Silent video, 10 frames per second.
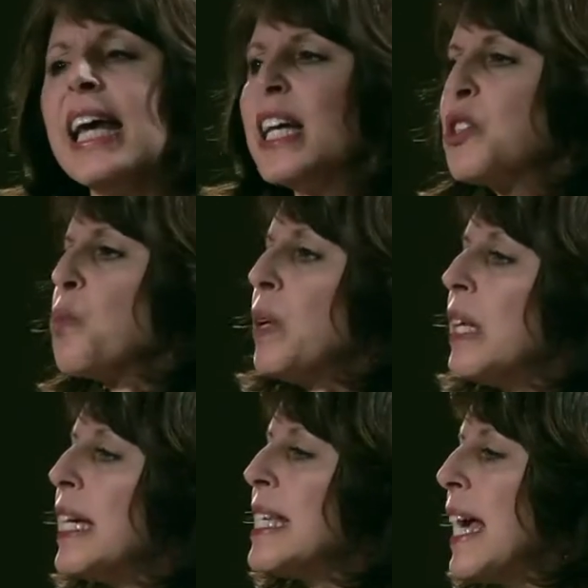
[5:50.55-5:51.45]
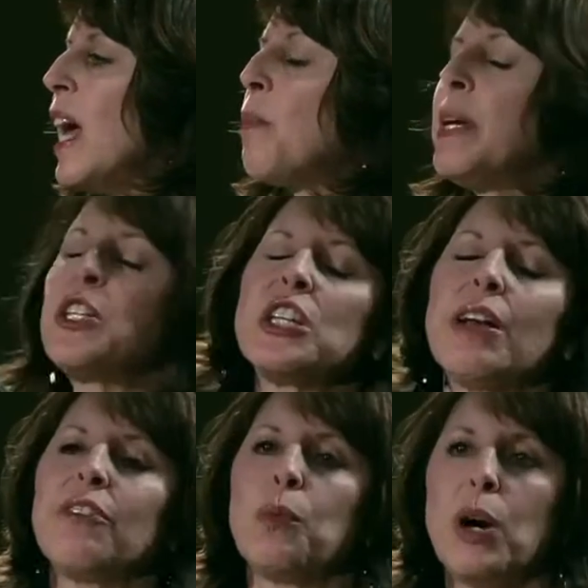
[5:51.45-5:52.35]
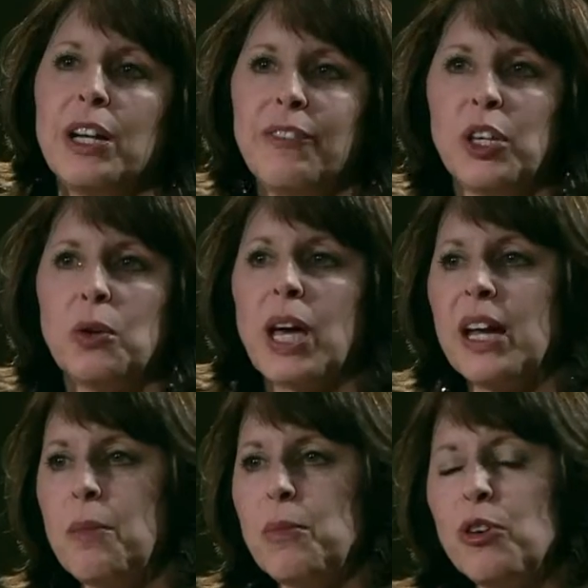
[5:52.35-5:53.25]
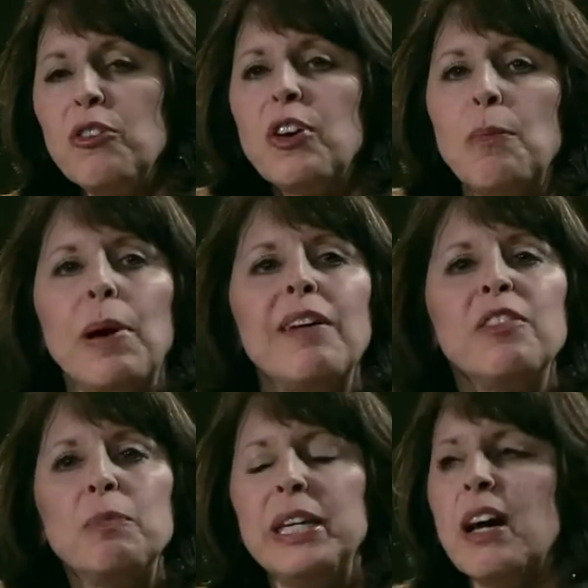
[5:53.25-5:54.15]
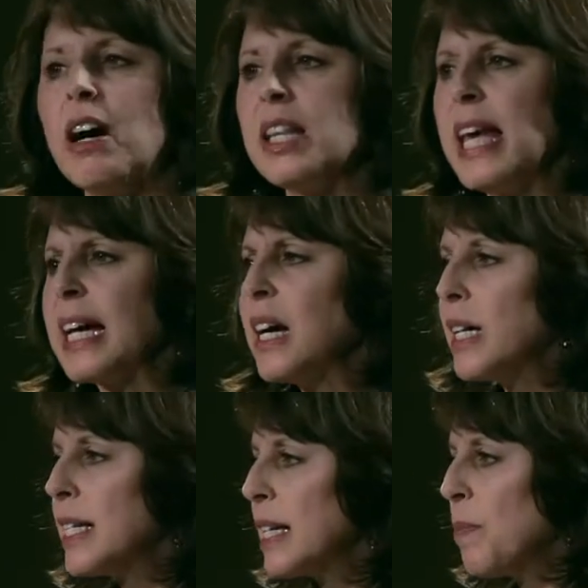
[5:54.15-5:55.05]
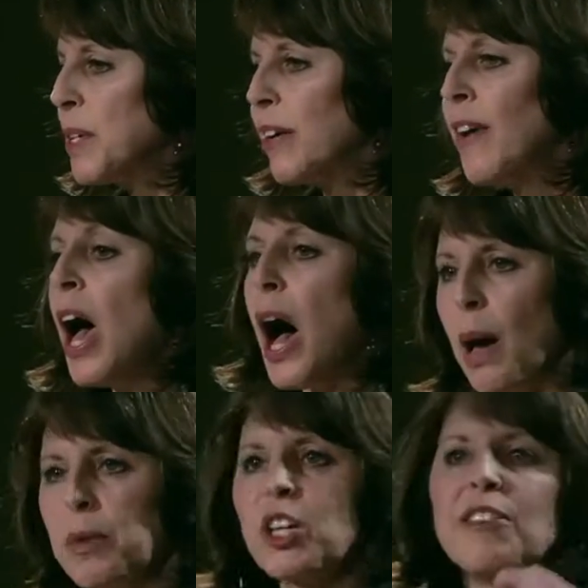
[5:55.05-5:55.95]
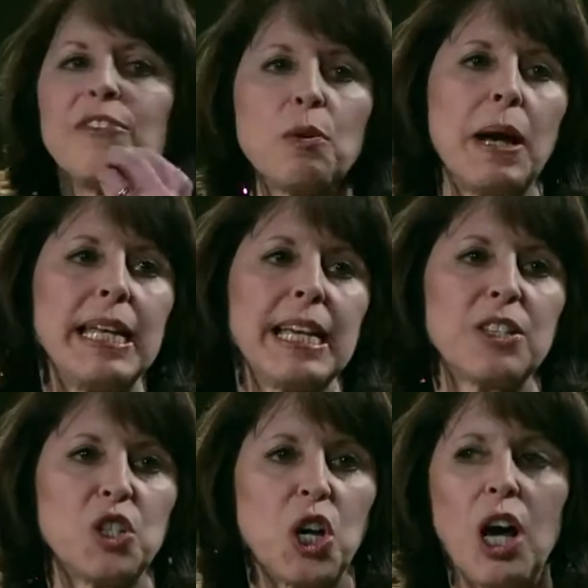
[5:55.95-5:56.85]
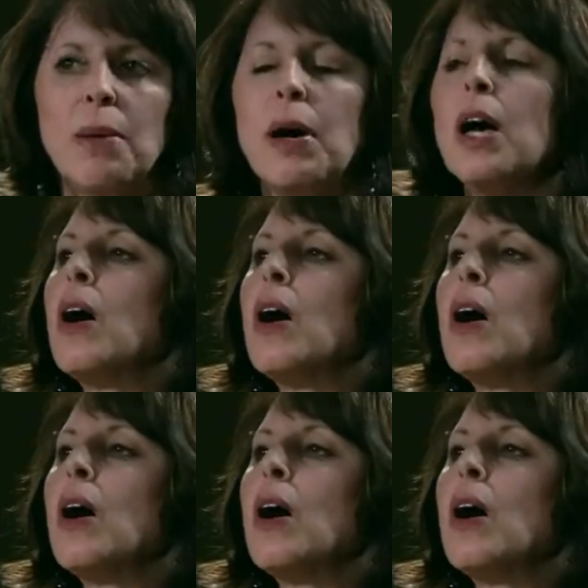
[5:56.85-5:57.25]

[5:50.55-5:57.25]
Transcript: is really to help each and every one of you kind of move above and beyond that concept of I'm looking for my next job